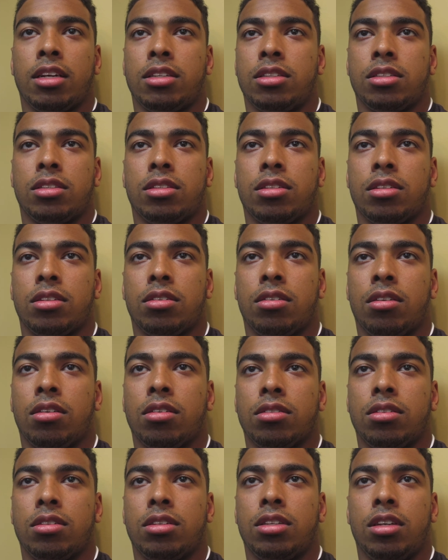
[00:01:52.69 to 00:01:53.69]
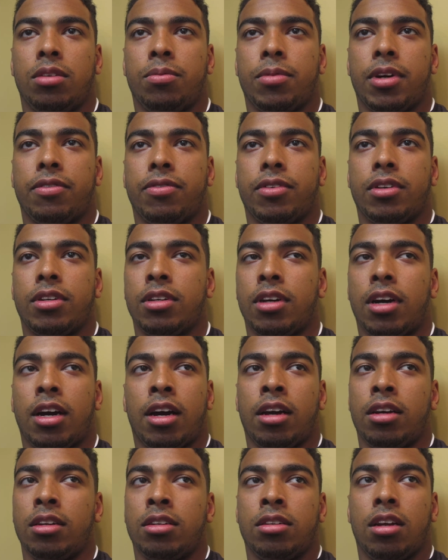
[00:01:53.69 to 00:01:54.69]
It's just an all team effort.
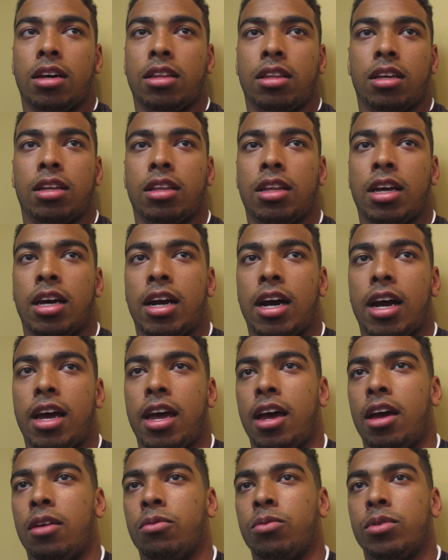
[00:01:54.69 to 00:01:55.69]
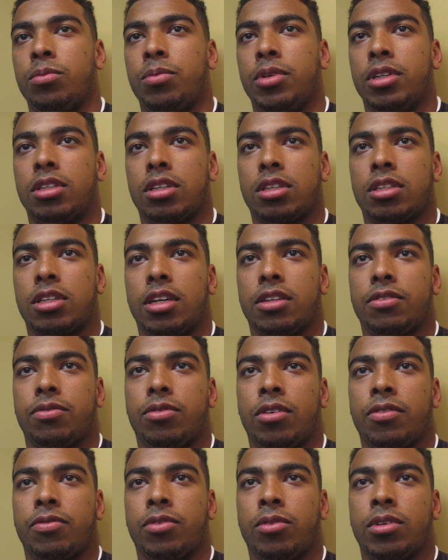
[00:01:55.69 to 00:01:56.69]
I, nothing that I had would be
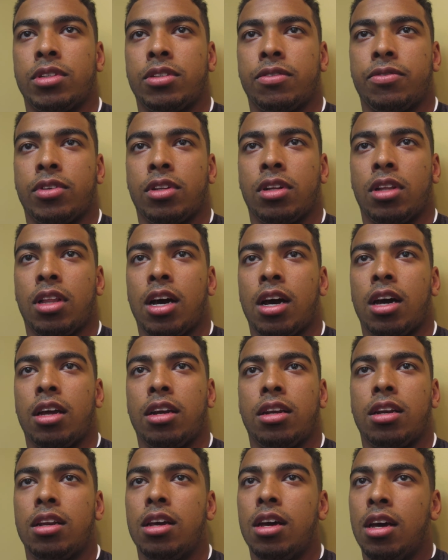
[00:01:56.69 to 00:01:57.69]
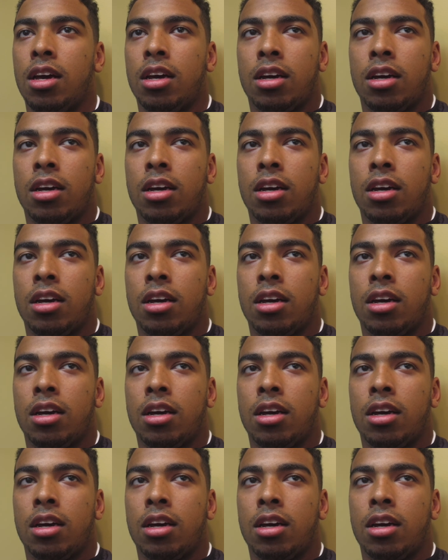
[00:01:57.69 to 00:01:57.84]
successful if it wasn't for the line and